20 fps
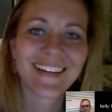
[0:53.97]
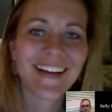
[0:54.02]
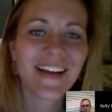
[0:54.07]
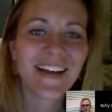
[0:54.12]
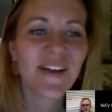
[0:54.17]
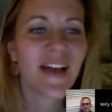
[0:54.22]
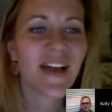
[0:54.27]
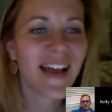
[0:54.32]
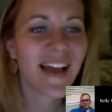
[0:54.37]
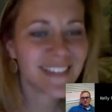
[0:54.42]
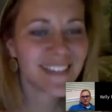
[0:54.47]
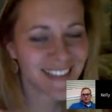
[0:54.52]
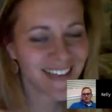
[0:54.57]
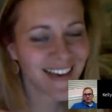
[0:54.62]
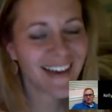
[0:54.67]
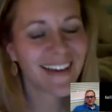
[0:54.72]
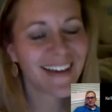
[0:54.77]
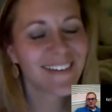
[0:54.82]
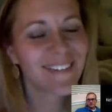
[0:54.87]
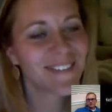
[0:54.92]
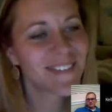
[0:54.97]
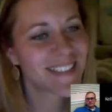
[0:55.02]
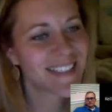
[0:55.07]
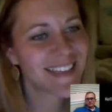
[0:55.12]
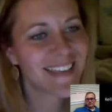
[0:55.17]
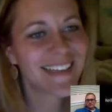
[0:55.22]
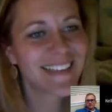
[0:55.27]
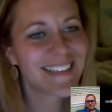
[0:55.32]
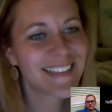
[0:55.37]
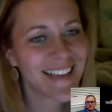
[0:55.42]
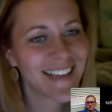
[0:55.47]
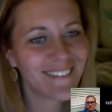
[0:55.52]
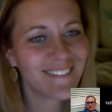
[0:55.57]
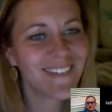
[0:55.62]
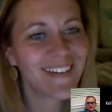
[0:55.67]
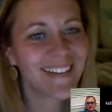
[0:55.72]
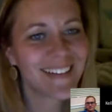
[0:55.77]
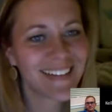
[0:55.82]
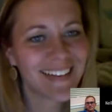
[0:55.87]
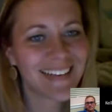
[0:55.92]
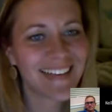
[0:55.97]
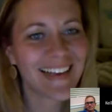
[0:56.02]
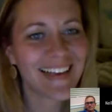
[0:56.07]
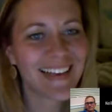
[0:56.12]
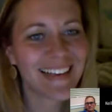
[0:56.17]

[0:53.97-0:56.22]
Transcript: At times, it definitely does.